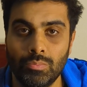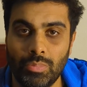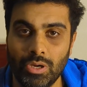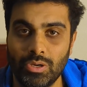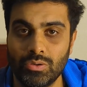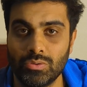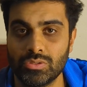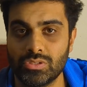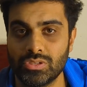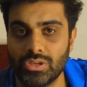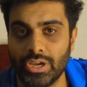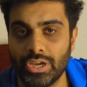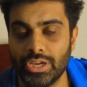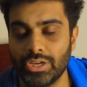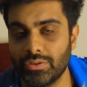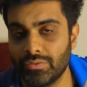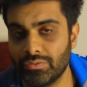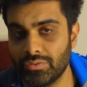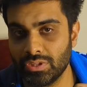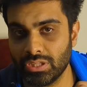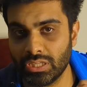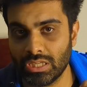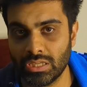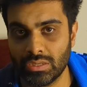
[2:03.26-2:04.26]
buccal side
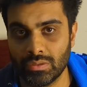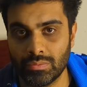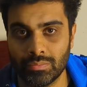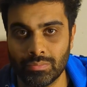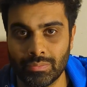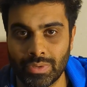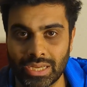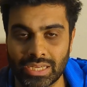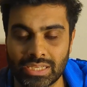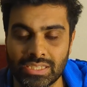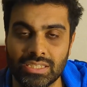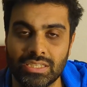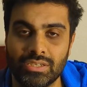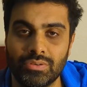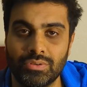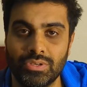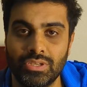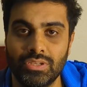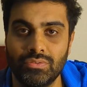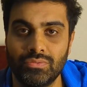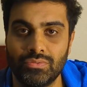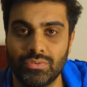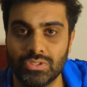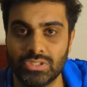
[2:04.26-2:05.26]
of the
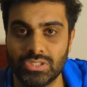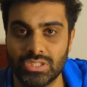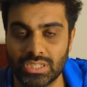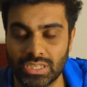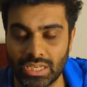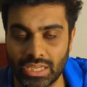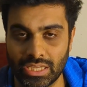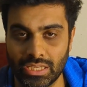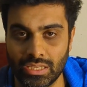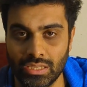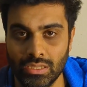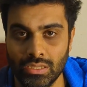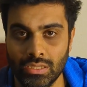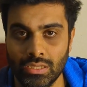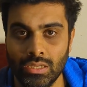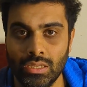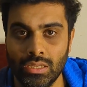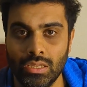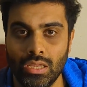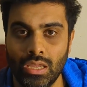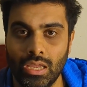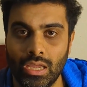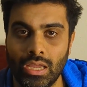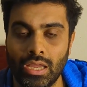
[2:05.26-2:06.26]
maxillary for today,
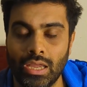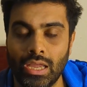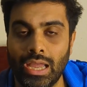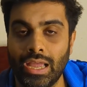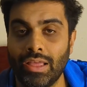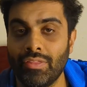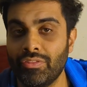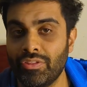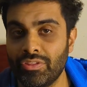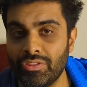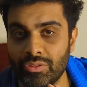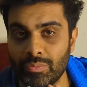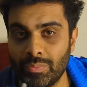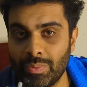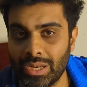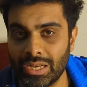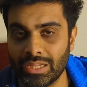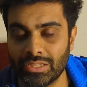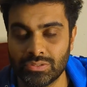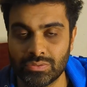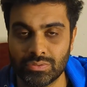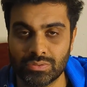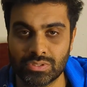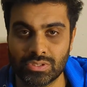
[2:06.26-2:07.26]
and then the
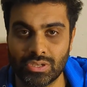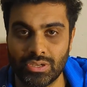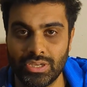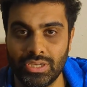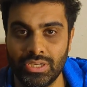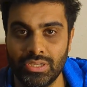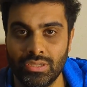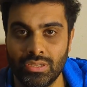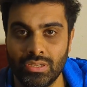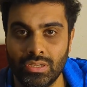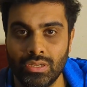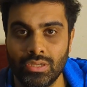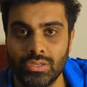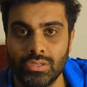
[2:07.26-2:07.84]
palatal side.